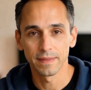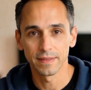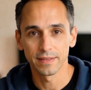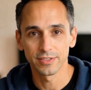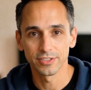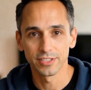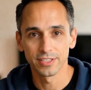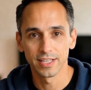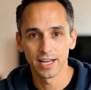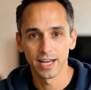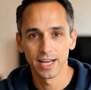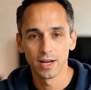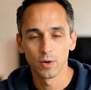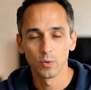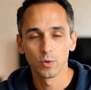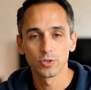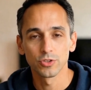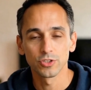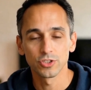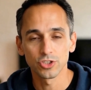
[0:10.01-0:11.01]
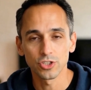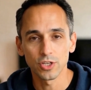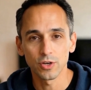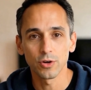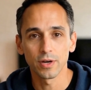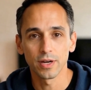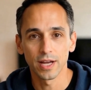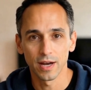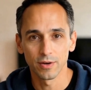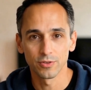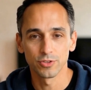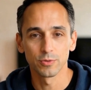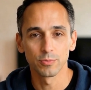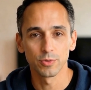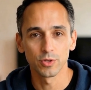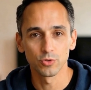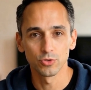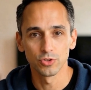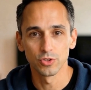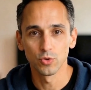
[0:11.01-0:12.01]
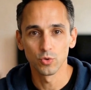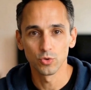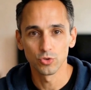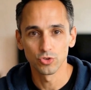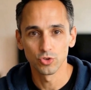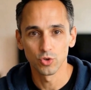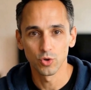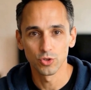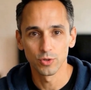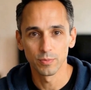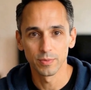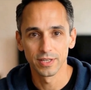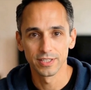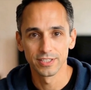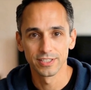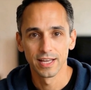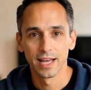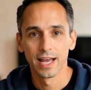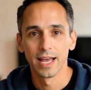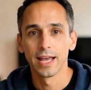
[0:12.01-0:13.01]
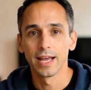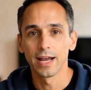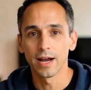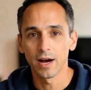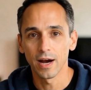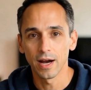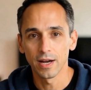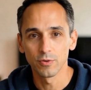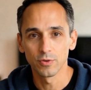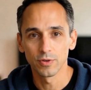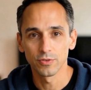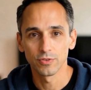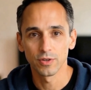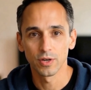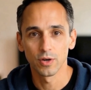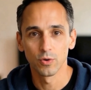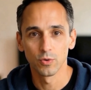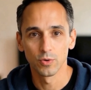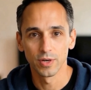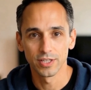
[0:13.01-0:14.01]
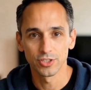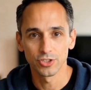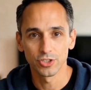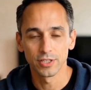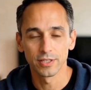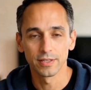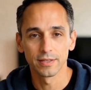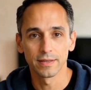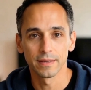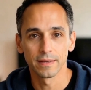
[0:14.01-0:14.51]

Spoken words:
Today I want to show you how to build an autonomous AI referral engine,